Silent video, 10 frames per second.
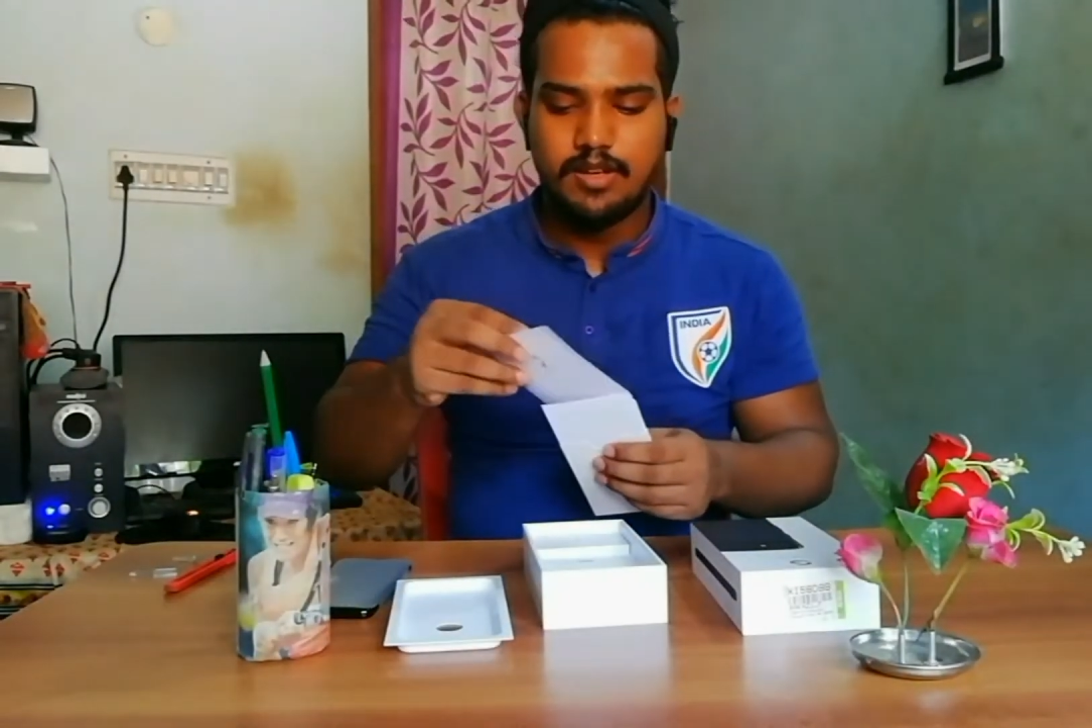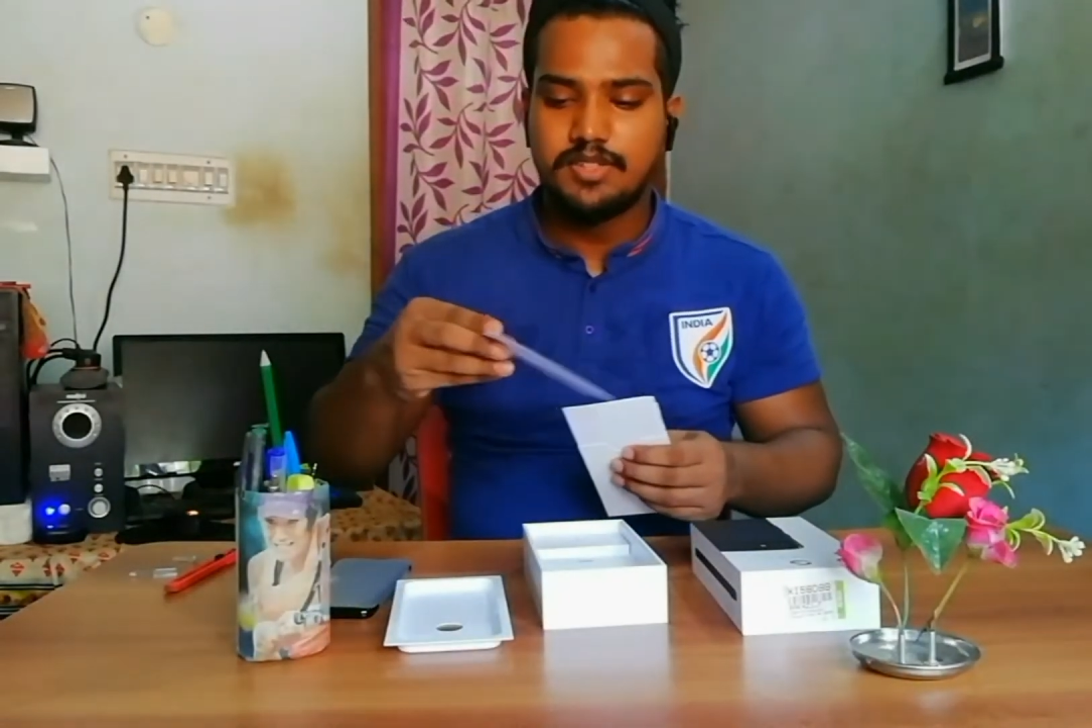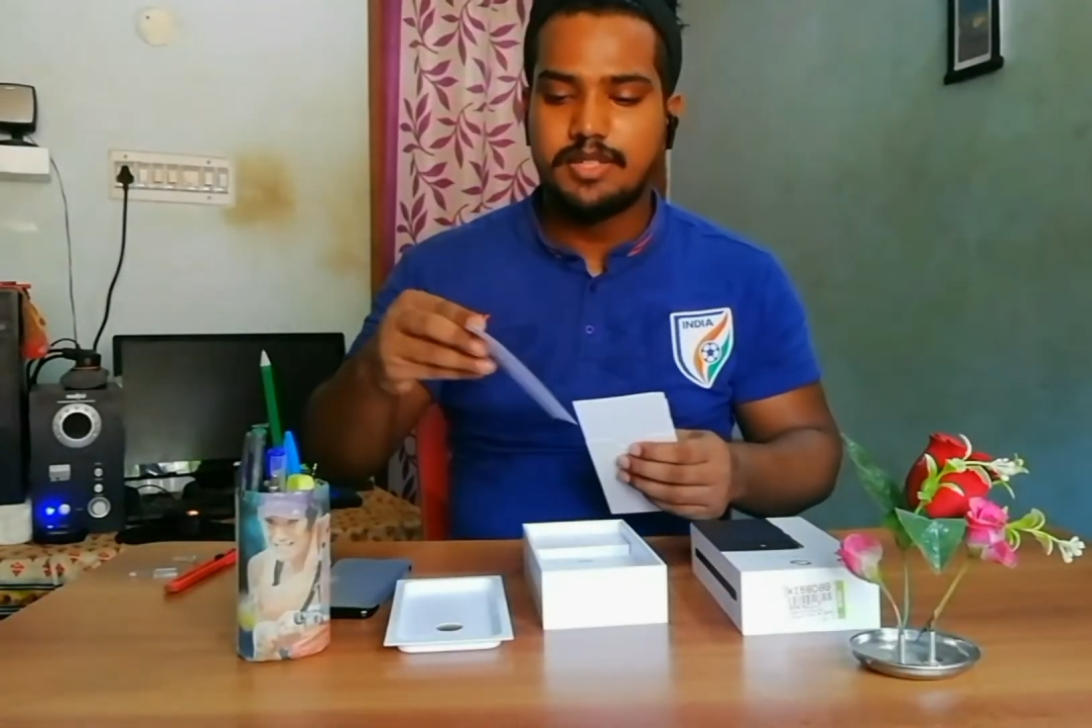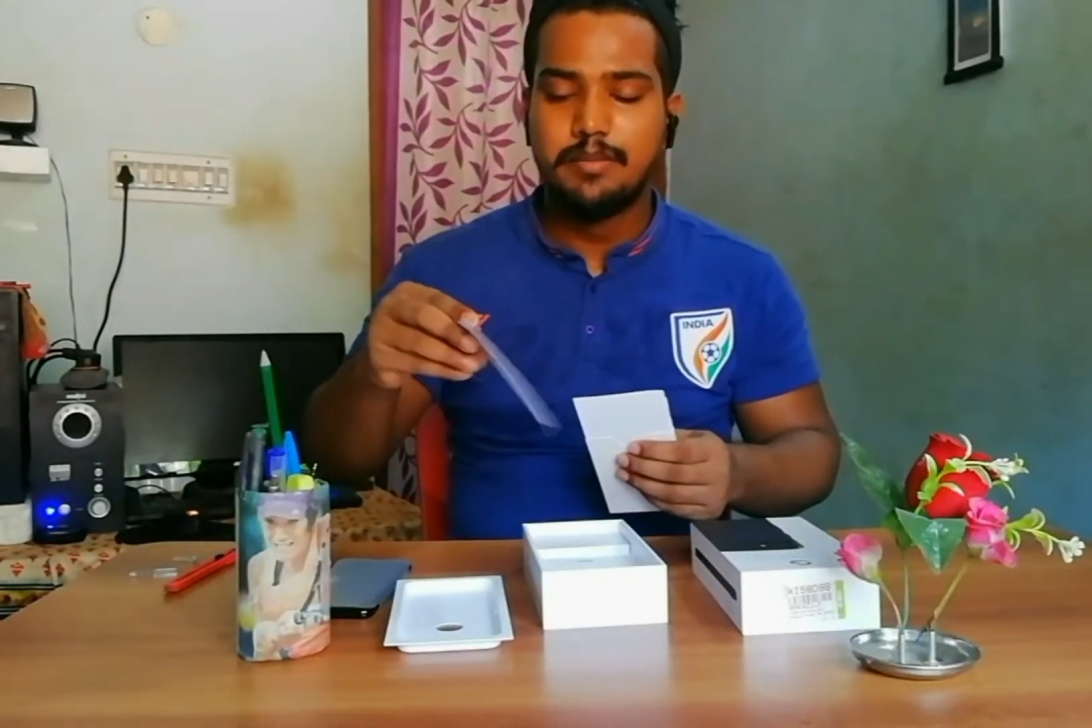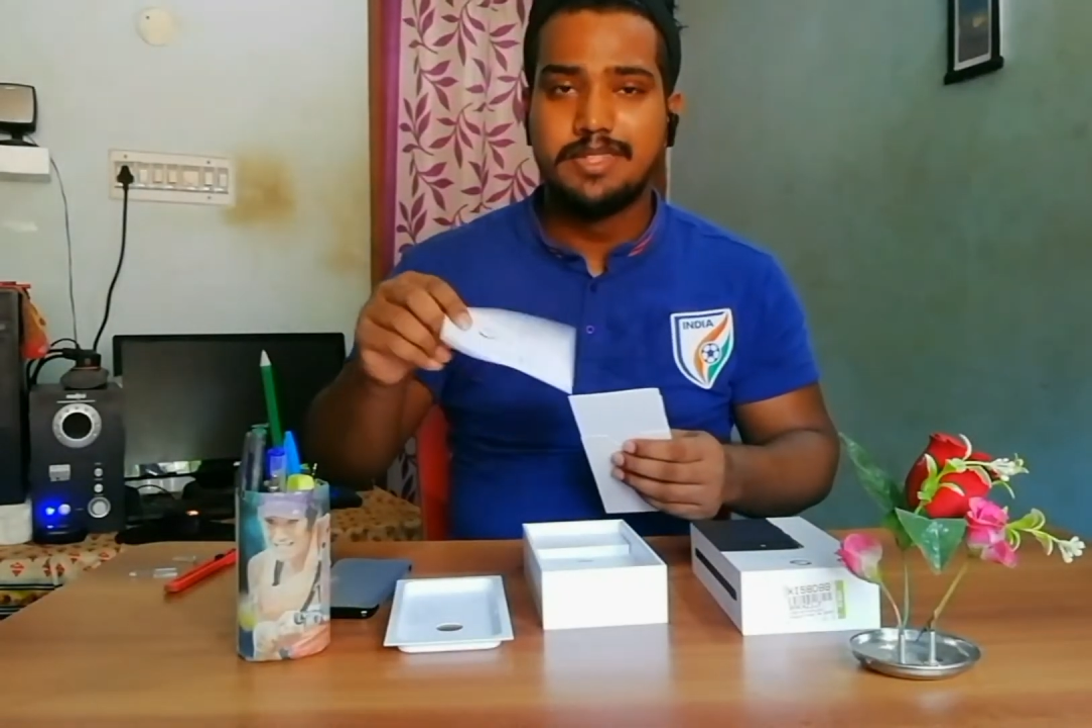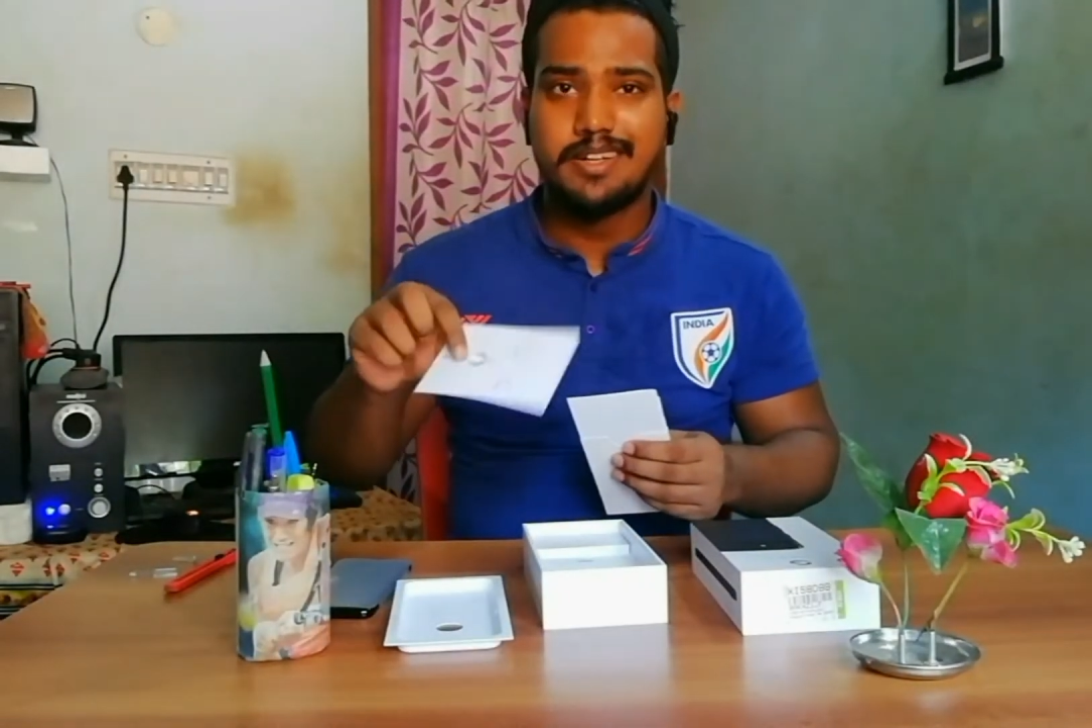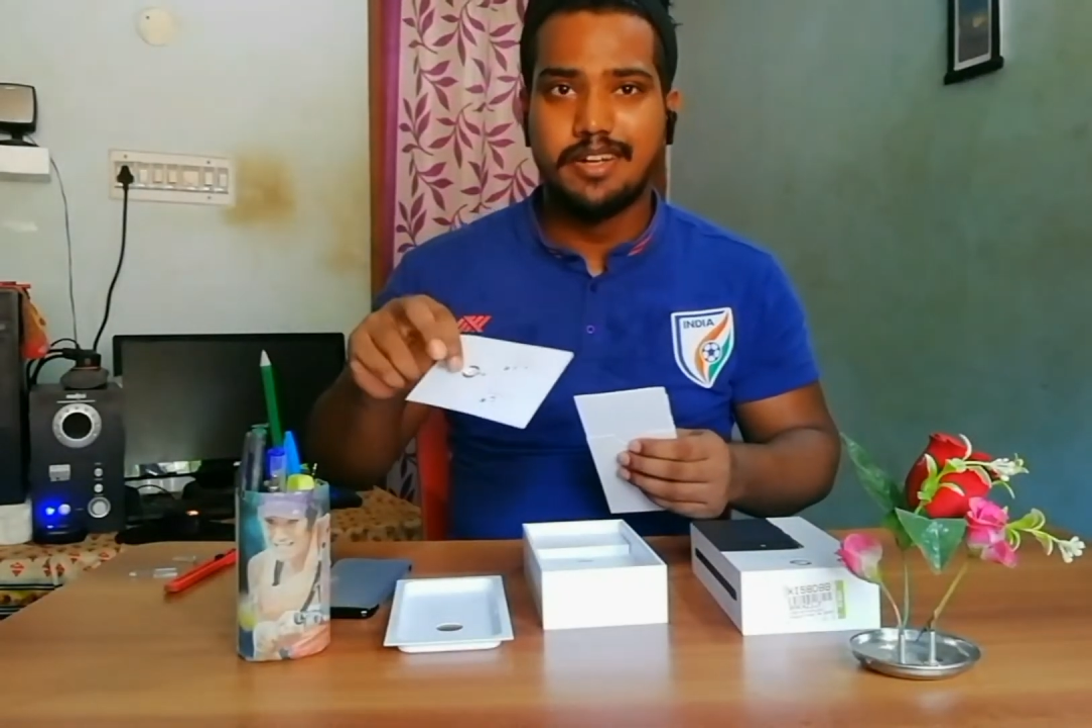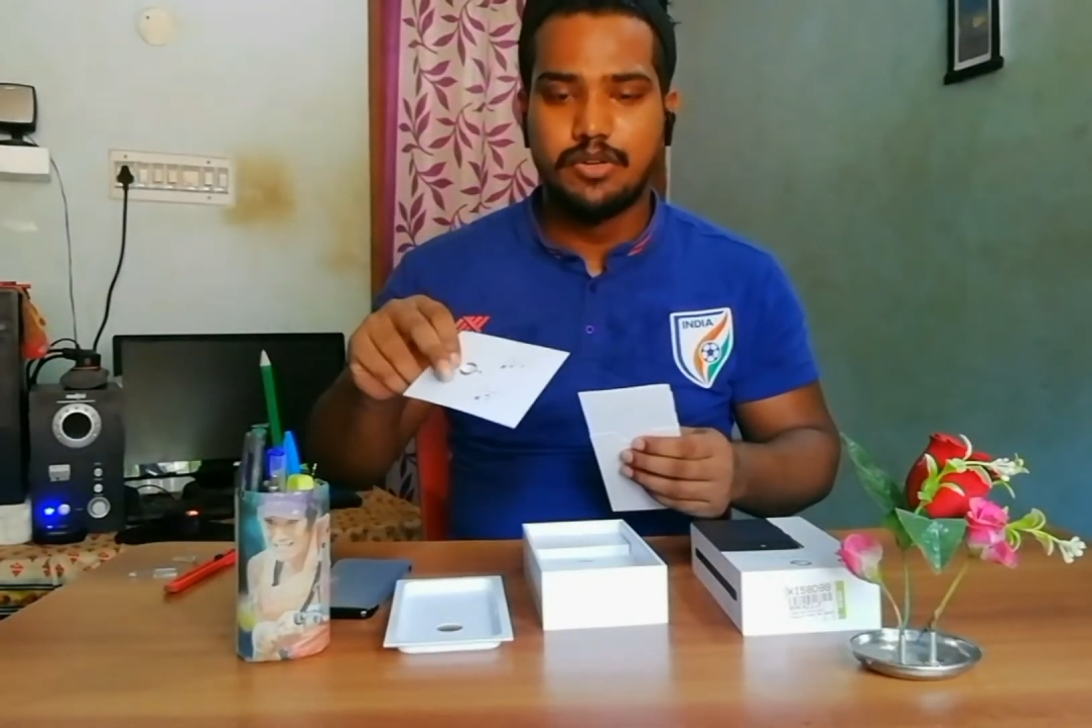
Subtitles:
a SIM ejector